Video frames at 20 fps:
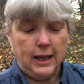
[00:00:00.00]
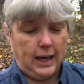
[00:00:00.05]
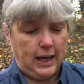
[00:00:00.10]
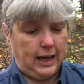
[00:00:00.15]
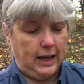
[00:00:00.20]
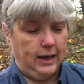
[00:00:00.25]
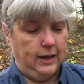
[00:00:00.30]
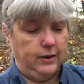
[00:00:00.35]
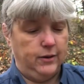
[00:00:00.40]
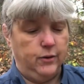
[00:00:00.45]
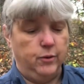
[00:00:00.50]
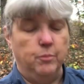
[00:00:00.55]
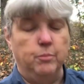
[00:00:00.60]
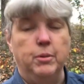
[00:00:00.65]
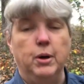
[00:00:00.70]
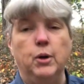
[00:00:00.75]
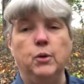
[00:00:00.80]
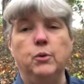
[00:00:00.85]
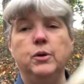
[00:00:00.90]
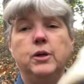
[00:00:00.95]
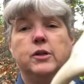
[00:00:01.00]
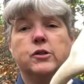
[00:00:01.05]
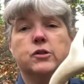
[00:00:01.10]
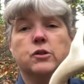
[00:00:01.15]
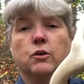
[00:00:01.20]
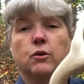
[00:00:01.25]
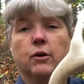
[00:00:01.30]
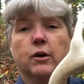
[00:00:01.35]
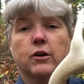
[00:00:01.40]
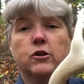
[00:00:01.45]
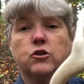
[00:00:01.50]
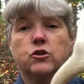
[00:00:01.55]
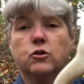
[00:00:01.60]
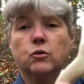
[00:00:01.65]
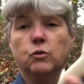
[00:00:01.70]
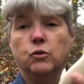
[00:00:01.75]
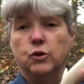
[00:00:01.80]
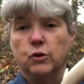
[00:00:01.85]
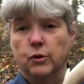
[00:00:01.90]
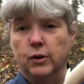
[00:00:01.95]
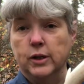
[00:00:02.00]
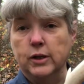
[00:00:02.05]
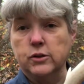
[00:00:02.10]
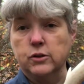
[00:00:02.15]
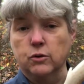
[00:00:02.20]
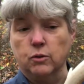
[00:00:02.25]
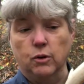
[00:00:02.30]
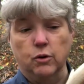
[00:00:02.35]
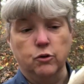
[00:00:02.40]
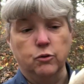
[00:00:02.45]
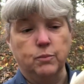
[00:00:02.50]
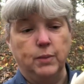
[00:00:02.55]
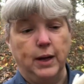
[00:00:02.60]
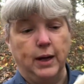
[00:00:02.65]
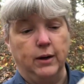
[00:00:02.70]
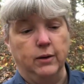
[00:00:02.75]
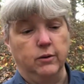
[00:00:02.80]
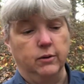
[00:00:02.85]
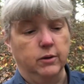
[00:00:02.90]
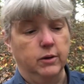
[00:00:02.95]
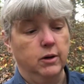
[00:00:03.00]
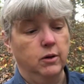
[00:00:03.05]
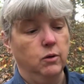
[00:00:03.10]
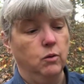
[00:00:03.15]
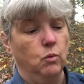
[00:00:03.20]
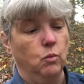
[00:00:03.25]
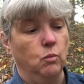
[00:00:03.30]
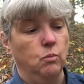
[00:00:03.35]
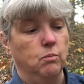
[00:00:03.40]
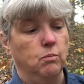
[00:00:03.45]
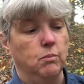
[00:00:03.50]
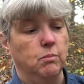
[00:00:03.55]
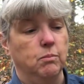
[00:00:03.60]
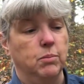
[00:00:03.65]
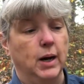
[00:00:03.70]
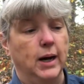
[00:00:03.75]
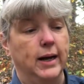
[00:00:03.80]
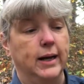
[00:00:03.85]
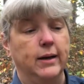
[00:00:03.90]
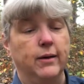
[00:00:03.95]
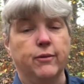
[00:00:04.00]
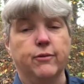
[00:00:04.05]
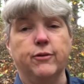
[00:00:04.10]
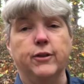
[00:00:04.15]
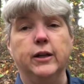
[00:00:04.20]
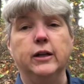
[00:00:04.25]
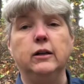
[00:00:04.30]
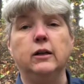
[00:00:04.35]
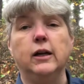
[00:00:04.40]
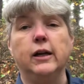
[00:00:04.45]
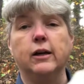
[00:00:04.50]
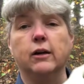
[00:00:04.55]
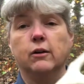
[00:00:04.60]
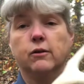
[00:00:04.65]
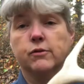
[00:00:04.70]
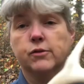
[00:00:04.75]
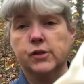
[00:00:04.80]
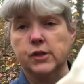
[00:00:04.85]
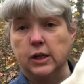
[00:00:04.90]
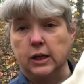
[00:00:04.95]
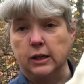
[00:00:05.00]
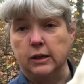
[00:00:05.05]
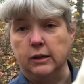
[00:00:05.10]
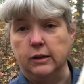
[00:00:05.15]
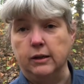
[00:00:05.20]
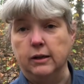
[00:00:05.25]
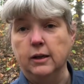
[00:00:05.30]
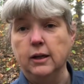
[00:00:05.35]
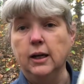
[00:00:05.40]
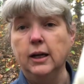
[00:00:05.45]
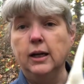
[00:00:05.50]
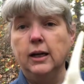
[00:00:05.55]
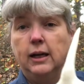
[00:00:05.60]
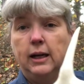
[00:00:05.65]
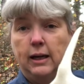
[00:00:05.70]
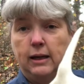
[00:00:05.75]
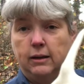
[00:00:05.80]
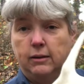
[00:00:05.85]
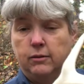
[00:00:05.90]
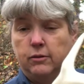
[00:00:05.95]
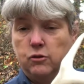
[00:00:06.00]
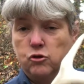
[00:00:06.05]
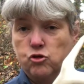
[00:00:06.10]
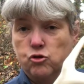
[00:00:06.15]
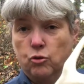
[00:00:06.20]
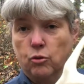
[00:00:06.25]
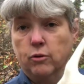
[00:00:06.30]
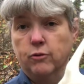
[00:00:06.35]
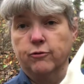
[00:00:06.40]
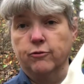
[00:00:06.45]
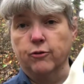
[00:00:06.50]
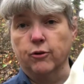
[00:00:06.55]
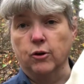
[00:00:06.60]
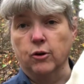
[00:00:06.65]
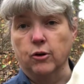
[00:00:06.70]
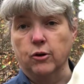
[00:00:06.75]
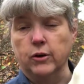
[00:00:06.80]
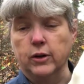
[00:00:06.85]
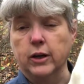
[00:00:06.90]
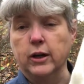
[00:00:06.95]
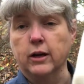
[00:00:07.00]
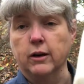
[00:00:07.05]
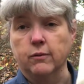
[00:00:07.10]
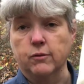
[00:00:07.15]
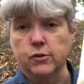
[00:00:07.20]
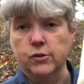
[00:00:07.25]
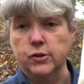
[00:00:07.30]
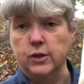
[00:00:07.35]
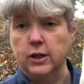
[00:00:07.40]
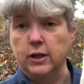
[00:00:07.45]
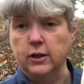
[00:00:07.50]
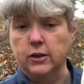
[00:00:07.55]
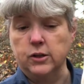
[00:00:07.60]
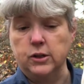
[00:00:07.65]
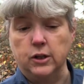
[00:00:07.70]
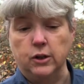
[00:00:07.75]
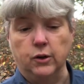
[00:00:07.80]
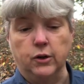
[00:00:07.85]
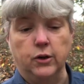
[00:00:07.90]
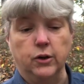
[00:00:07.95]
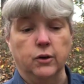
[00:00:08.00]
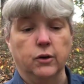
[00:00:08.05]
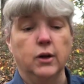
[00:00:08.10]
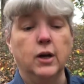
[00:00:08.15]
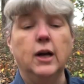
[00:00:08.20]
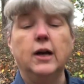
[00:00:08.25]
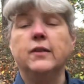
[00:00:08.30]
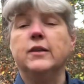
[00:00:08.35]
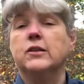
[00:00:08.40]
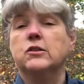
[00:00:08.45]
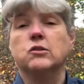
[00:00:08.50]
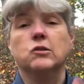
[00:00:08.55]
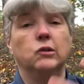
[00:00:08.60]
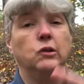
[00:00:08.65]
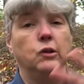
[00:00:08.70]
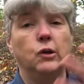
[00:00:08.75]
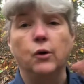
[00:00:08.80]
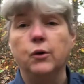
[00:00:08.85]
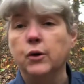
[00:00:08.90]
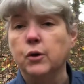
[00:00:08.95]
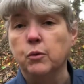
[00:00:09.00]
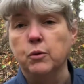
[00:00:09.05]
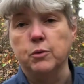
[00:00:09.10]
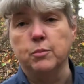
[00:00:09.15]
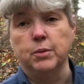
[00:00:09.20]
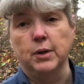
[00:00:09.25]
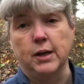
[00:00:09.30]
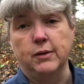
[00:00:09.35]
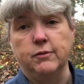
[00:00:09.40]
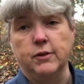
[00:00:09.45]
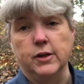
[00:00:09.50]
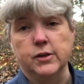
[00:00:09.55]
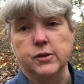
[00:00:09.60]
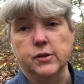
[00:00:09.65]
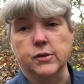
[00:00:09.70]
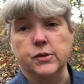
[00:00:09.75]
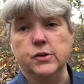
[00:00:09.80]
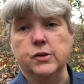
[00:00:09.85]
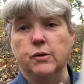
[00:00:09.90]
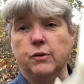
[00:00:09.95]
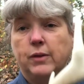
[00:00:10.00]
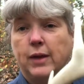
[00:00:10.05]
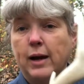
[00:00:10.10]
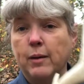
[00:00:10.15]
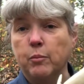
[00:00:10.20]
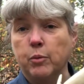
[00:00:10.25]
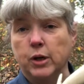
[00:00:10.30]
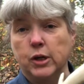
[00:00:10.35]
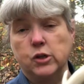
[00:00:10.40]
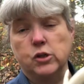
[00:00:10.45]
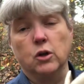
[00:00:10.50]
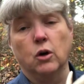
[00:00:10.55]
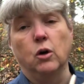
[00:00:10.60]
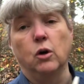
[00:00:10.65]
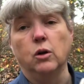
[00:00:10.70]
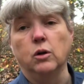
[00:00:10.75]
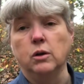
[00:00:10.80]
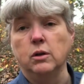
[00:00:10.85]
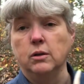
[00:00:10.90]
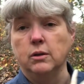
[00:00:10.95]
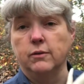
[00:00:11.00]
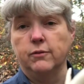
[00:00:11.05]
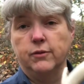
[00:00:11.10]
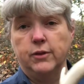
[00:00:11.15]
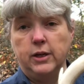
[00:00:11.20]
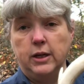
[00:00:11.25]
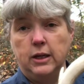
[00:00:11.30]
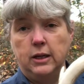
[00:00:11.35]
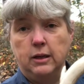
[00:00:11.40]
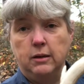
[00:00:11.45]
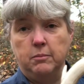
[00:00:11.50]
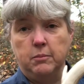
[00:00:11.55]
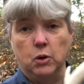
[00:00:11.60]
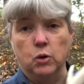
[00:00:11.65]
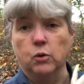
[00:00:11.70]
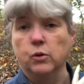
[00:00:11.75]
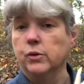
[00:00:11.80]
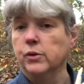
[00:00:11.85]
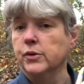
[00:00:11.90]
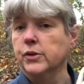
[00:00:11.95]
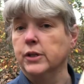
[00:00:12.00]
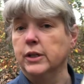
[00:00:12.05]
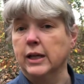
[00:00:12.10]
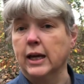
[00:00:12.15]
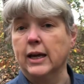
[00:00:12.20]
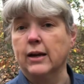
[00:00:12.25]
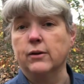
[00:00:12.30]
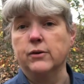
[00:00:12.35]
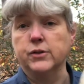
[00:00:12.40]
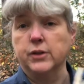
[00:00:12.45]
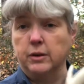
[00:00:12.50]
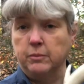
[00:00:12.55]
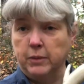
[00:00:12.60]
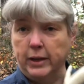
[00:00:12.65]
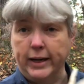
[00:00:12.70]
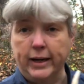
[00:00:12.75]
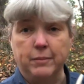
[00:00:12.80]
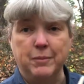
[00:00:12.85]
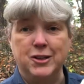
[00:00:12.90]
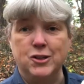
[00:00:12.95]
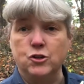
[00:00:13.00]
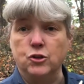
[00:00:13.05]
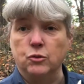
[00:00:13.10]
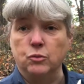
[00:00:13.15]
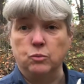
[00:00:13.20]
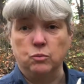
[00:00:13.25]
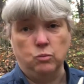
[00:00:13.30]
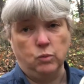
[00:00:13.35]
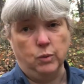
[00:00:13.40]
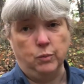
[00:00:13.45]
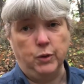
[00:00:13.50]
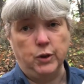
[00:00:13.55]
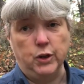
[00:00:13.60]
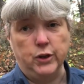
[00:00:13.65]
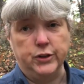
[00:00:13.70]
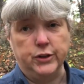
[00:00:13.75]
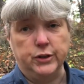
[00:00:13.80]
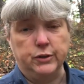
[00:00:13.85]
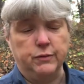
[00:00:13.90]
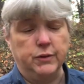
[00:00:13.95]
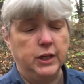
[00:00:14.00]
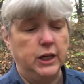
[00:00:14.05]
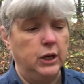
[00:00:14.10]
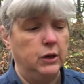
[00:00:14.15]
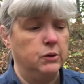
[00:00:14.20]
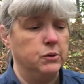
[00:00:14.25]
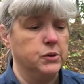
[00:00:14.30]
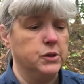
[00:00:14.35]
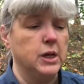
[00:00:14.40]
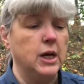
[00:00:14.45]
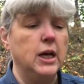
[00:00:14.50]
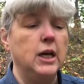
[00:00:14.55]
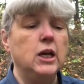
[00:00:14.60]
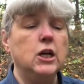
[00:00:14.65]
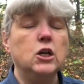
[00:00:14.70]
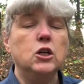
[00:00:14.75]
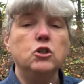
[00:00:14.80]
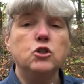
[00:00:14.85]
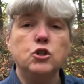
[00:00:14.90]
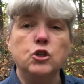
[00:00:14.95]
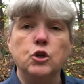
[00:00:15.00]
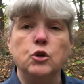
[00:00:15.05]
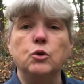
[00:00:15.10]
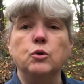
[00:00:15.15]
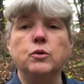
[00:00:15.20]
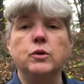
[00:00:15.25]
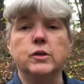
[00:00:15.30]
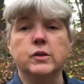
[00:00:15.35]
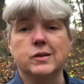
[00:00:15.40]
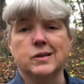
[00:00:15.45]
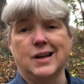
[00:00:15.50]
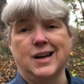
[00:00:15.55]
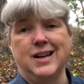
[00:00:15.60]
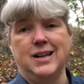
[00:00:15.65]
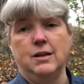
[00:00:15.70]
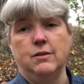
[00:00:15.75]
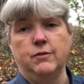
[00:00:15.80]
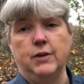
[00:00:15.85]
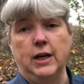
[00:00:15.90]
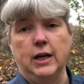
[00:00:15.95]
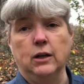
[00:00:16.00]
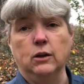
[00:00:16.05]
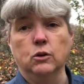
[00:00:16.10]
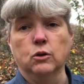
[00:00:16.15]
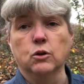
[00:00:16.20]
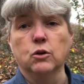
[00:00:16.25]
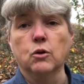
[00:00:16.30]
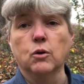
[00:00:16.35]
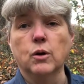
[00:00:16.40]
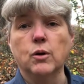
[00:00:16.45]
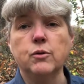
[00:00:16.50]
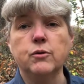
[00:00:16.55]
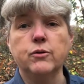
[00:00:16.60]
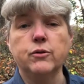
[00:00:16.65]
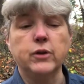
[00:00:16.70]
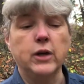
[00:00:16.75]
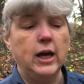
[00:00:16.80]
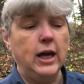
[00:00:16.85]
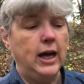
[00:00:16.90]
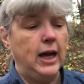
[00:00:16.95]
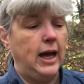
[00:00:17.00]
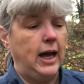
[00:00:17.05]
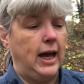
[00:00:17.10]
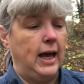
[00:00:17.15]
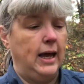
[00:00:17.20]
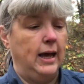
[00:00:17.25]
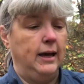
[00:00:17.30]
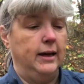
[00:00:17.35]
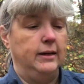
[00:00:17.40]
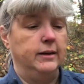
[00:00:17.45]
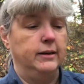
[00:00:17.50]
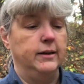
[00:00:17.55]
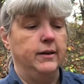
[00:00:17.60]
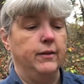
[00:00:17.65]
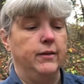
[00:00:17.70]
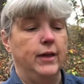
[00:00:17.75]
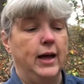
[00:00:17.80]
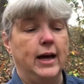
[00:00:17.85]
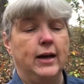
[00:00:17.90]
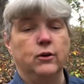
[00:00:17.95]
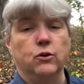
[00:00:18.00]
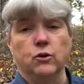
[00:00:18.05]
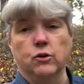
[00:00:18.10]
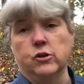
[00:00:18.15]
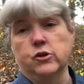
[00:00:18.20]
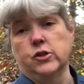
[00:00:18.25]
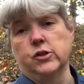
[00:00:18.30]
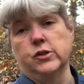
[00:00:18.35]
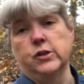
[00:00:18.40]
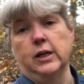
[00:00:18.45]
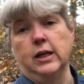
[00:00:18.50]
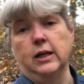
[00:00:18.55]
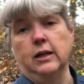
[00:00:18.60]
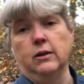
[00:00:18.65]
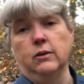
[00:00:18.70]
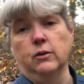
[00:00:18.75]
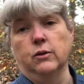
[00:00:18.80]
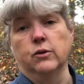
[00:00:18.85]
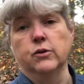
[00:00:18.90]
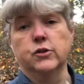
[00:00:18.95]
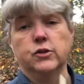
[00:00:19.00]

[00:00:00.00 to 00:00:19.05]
And the bone is nourished during its growth pattern by a thin layer of skin and short fur that covers the exterior that's loaded with blood vessels. So that brings all of the minerals and the calcium, like I mentioned when we looked at the videos, to the site of antler growth, and that nourishes the antler.